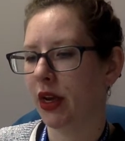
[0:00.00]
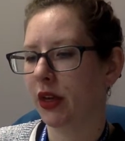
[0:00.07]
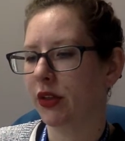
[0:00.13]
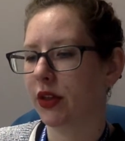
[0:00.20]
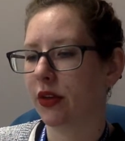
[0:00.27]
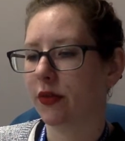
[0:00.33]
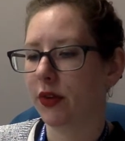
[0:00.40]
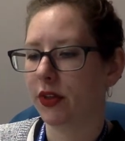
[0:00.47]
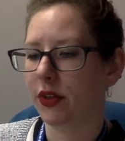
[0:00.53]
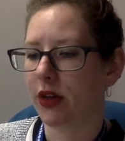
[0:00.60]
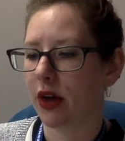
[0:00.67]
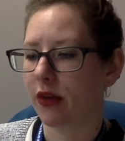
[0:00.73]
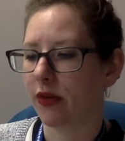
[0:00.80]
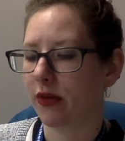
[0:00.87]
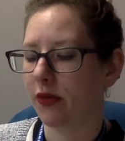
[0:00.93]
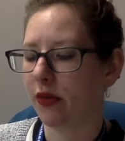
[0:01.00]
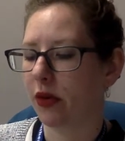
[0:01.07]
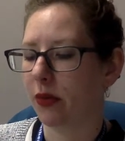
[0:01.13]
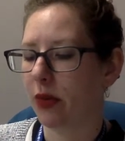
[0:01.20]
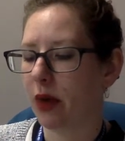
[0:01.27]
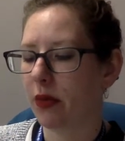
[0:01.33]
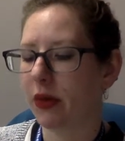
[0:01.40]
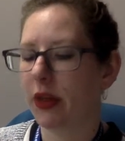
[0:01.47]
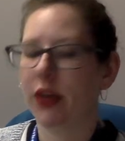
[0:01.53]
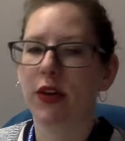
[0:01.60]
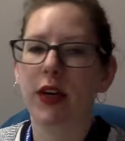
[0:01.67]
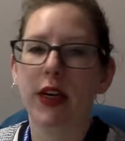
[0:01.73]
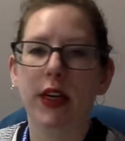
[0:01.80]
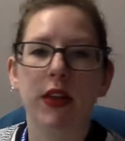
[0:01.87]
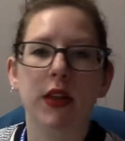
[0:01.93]
So first off, for properly
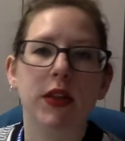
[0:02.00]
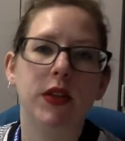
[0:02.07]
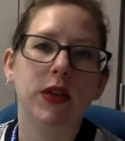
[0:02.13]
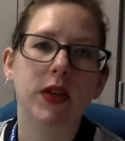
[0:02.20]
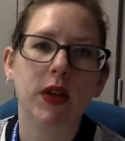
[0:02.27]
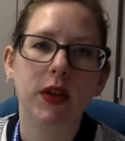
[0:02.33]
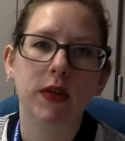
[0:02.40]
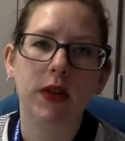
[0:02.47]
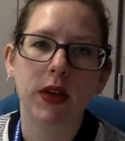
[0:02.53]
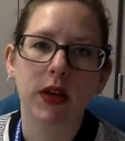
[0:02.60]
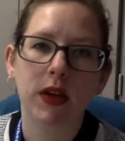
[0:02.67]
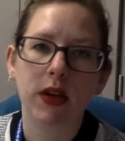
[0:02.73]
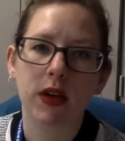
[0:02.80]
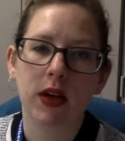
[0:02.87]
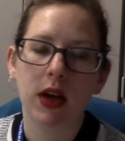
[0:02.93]
greeting the server,